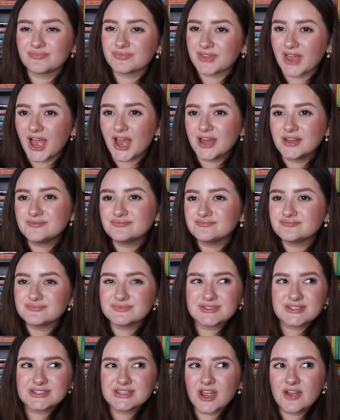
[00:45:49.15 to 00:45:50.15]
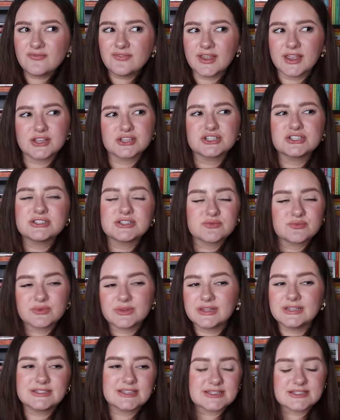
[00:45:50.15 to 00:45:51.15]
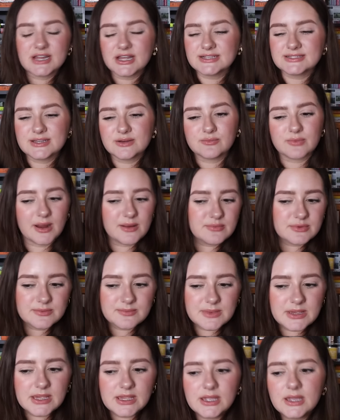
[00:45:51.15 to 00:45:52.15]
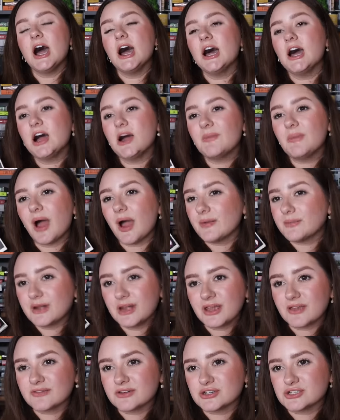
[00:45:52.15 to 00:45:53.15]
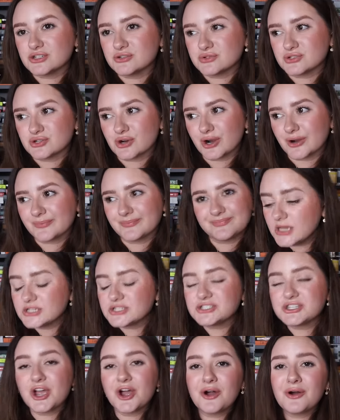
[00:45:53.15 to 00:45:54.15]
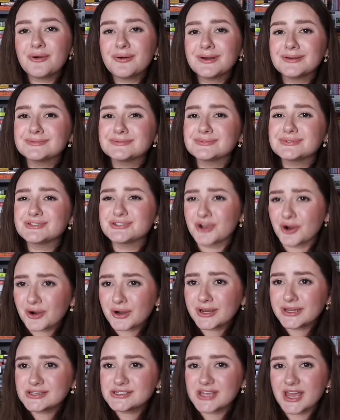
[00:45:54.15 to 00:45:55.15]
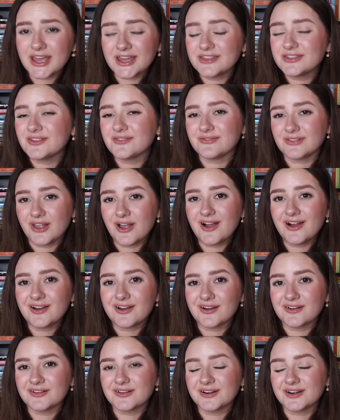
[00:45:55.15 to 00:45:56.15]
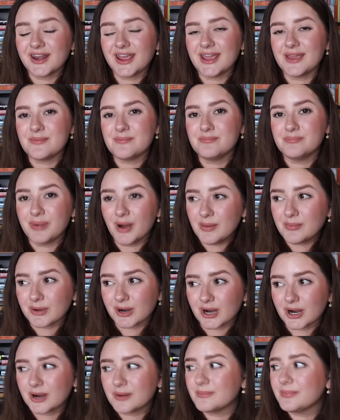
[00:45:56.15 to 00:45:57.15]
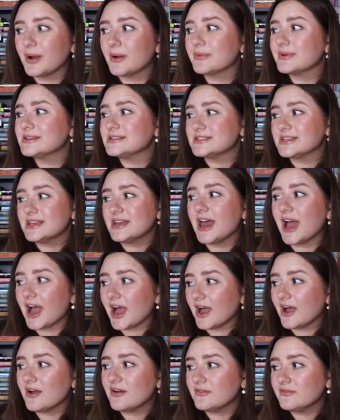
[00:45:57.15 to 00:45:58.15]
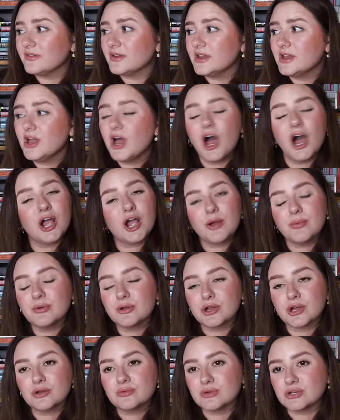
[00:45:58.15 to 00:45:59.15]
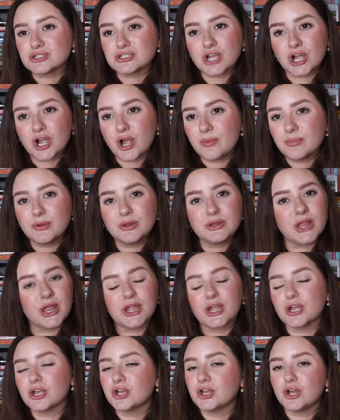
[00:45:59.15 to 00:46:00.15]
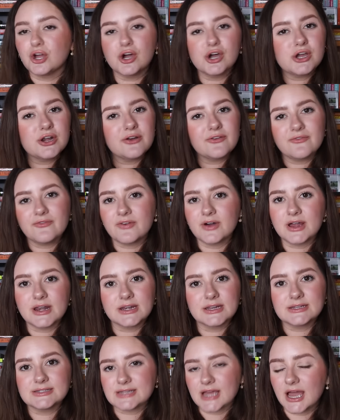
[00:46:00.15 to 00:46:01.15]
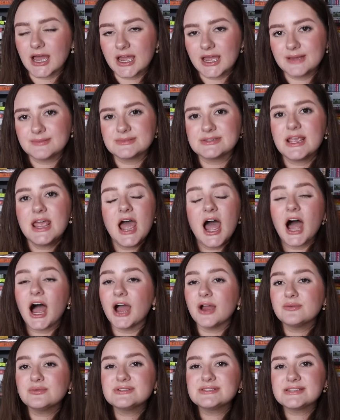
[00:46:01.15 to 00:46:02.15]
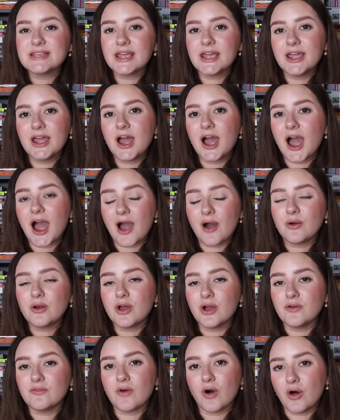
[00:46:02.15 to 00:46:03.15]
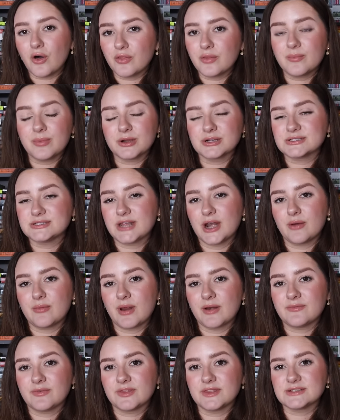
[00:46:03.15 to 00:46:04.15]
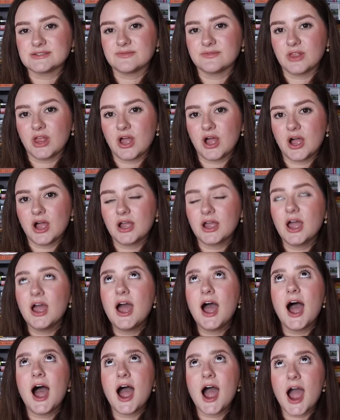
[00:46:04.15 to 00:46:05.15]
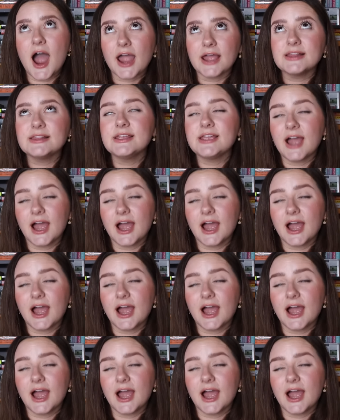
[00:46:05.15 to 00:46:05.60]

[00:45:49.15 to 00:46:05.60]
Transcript: that stuff, like, it just, it really does not sit right with me. um I'm gonna give it a two star. So sorry to end the vlog on a bummer, but we did have a couple good ones, a couple like good fun times. I would say out of all the books that I read for this vlog, highly